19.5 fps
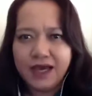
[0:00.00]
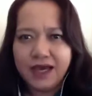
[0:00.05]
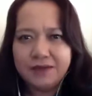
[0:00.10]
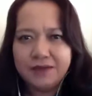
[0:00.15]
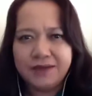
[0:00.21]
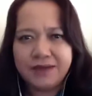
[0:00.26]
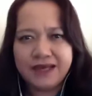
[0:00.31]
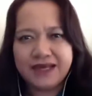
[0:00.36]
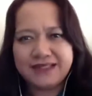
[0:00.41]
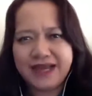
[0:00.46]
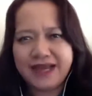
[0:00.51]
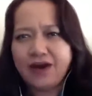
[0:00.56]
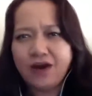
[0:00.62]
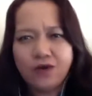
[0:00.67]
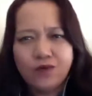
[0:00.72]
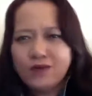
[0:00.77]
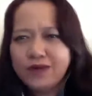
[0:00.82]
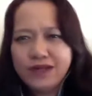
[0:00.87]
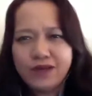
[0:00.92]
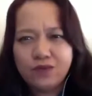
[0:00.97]
because I
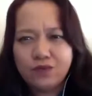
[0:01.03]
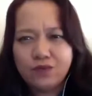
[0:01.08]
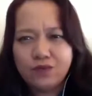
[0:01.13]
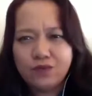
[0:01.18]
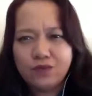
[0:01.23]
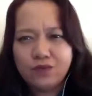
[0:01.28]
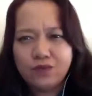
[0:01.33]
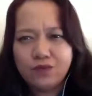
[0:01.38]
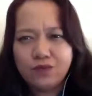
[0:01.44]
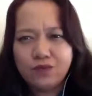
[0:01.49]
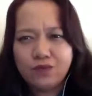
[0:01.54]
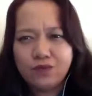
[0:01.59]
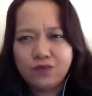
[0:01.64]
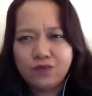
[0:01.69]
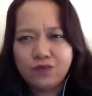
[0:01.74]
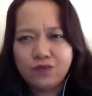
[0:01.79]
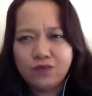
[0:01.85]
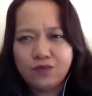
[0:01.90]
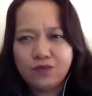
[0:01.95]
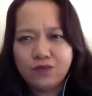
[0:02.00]
only want to
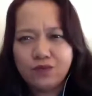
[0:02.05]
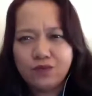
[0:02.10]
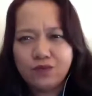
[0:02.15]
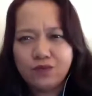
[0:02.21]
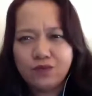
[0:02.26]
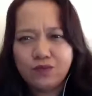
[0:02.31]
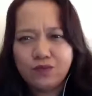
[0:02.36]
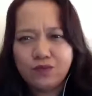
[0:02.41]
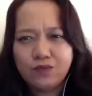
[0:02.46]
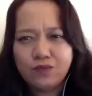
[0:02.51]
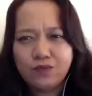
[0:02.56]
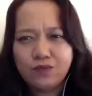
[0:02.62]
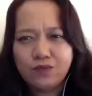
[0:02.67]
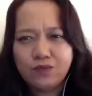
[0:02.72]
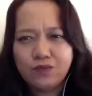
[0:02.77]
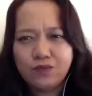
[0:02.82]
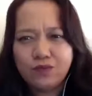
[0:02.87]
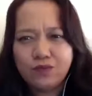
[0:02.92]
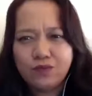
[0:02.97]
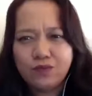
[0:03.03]
work with
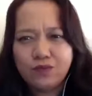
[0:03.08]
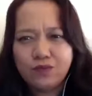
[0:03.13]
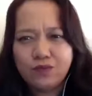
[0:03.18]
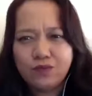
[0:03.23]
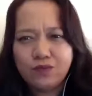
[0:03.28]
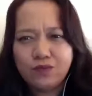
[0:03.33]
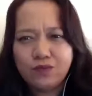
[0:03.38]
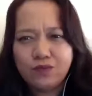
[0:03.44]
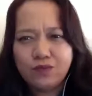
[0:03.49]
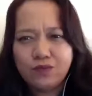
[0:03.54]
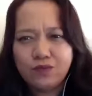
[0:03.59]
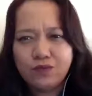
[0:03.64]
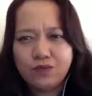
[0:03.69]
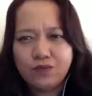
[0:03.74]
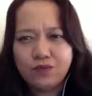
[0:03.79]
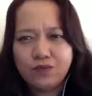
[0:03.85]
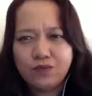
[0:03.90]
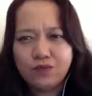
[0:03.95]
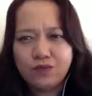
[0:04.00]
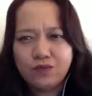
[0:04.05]
the people who has
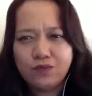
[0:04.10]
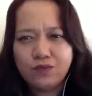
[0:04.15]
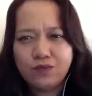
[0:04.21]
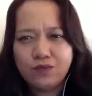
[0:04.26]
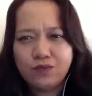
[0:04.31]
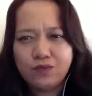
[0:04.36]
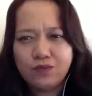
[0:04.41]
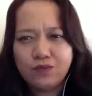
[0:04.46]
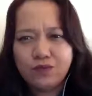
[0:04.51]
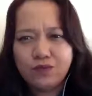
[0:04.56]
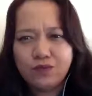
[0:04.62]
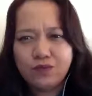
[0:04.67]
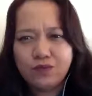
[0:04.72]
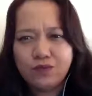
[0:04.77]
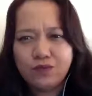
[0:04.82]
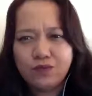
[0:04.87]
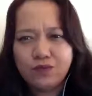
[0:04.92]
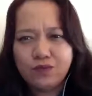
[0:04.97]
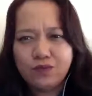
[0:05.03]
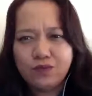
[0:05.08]
the same
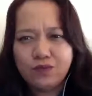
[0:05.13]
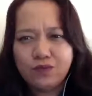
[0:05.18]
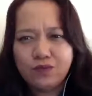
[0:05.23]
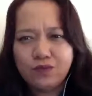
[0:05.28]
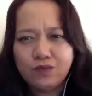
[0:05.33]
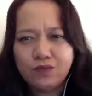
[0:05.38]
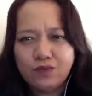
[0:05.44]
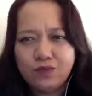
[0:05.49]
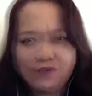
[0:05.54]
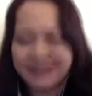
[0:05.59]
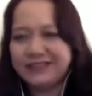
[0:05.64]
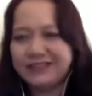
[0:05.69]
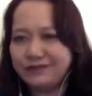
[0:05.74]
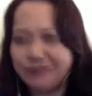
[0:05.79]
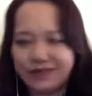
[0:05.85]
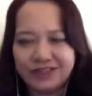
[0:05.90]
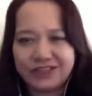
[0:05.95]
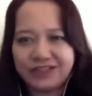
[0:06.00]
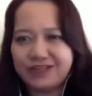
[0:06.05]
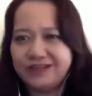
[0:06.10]
vision, business
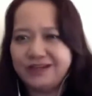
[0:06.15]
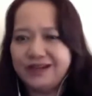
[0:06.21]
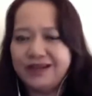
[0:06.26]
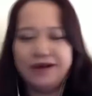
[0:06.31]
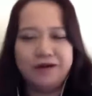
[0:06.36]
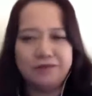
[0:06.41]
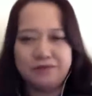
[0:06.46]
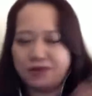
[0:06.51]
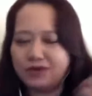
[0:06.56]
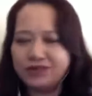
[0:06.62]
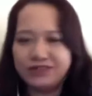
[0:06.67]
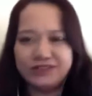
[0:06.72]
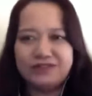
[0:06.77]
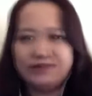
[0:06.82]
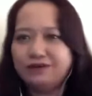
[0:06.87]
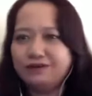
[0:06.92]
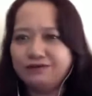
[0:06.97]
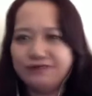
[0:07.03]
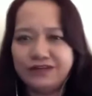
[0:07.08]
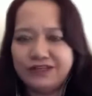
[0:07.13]
vision,
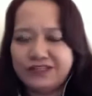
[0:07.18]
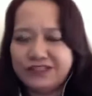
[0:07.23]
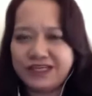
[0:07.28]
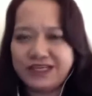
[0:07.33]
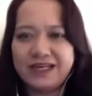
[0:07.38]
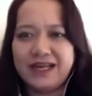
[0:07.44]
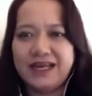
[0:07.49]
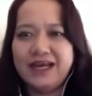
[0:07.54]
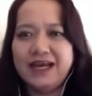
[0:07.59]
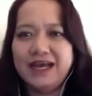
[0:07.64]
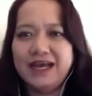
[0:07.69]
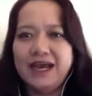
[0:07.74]
personal vision,